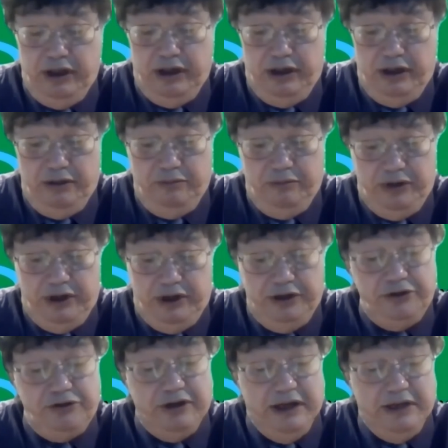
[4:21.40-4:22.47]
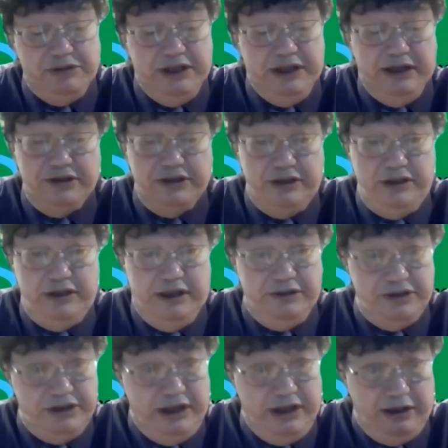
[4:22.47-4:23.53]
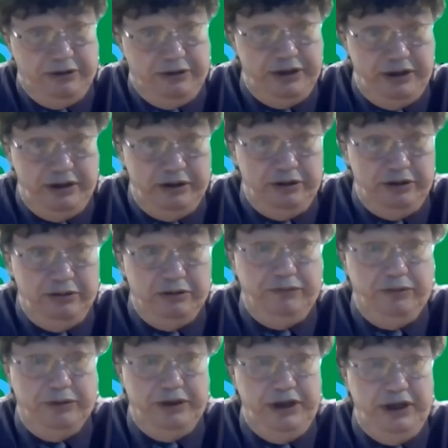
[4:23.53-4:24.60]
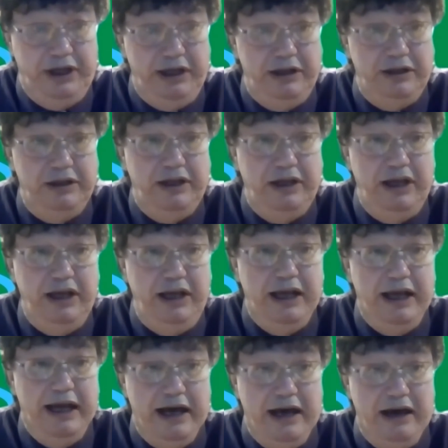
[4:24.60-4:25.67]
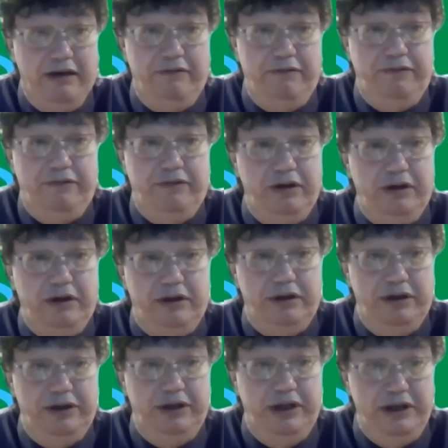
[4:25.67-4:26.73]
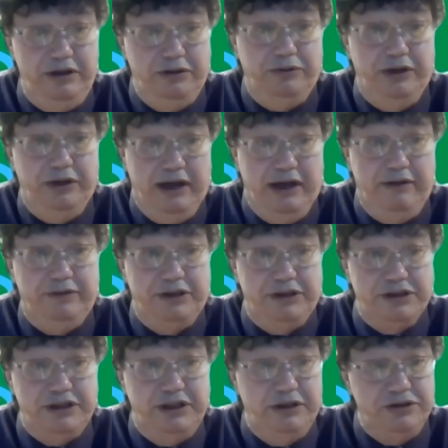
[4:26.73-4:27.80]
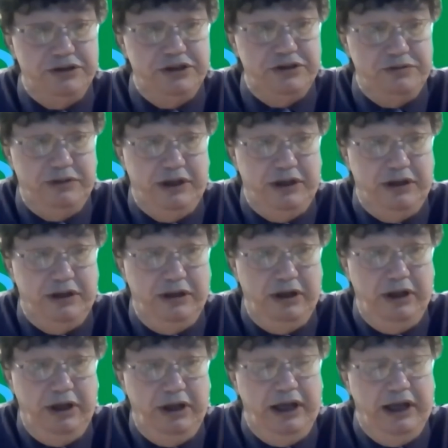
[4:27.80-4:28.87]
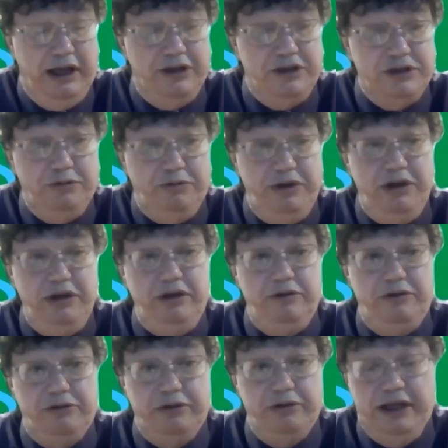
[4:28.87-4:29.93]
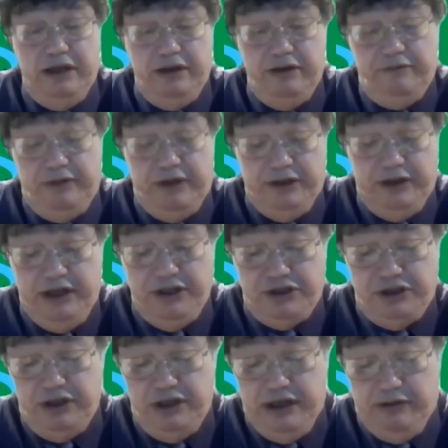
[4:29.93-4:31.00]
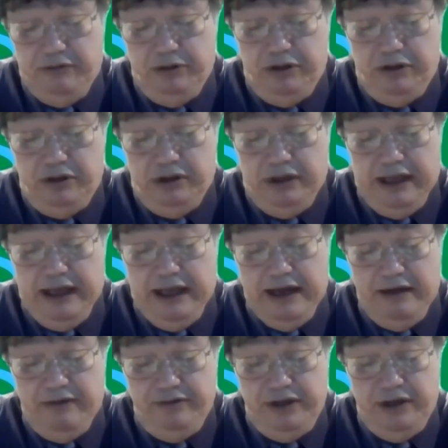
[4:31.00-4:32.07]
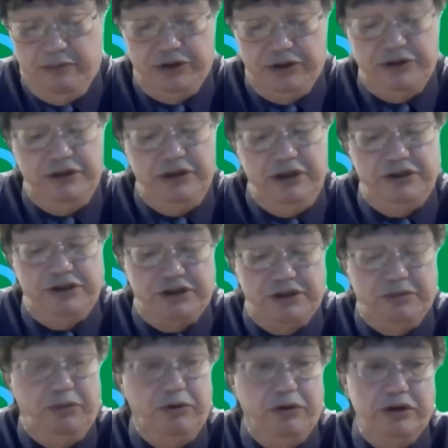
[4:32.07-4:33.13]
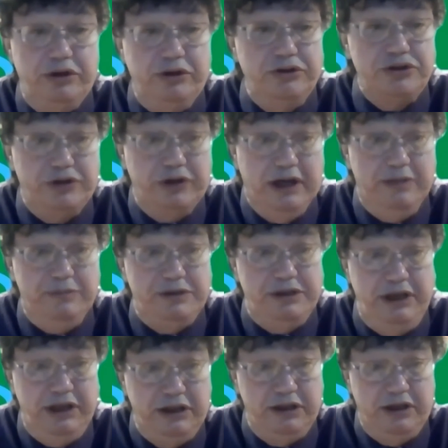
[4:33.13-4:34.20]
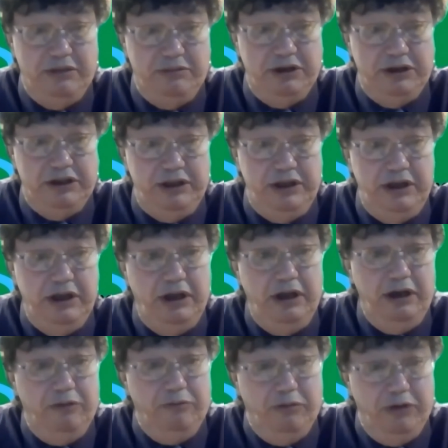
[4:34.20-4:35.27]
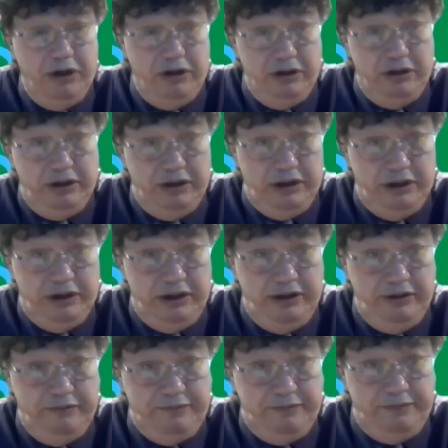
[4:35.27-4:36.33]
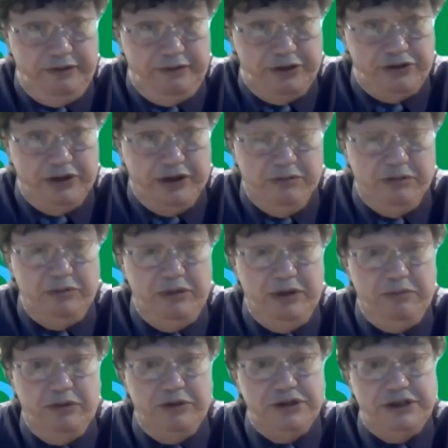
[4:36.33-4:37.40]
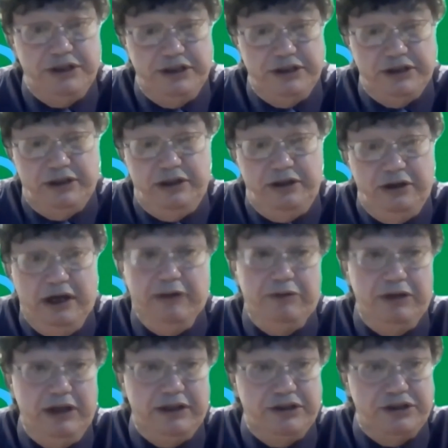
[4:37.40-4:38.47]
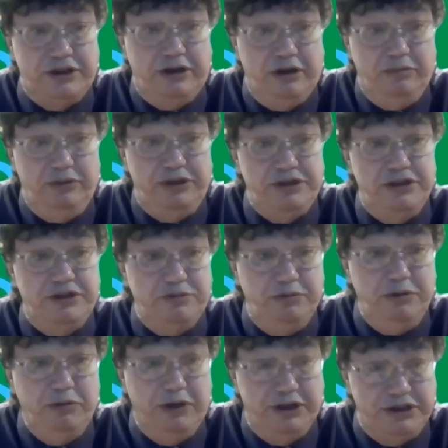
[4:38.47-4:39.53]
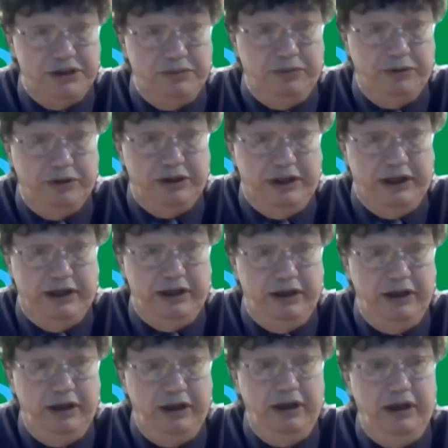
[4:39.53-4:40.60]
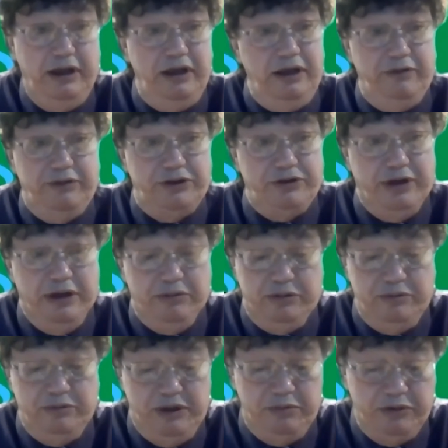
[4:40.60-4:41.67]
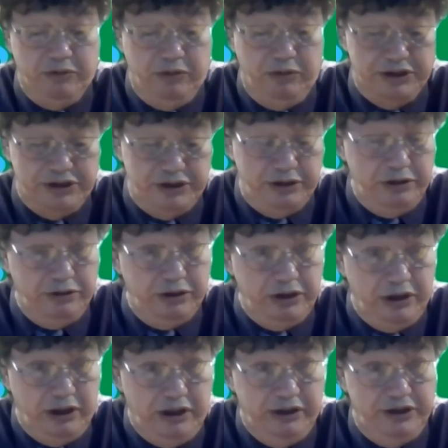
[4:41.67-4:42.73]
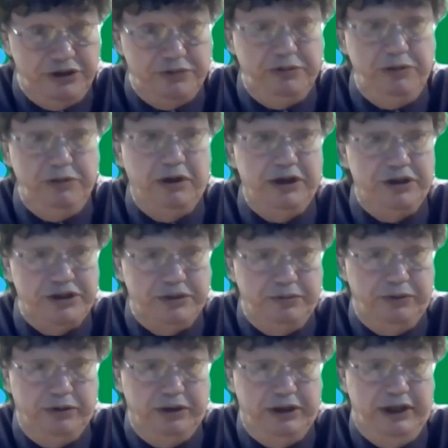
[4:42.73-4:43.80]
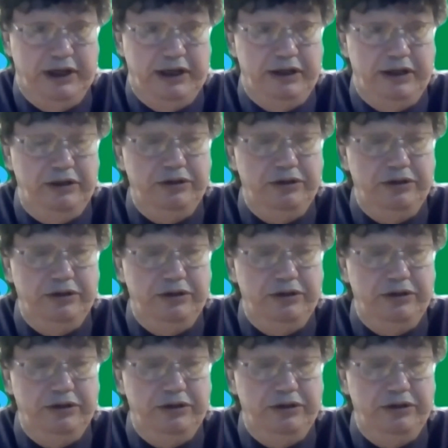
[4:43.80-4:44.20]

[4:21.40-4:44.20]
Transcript: Um, other tribes down down south in the lower 48, they have they don't have casinos as well. And so we create a foundation that will have the opportunity to support those tribes economically, where uh, if, if a tribal member says, you know, I would like to start a business, we want to support that. If a tribal member wants to go to college, we want to support that.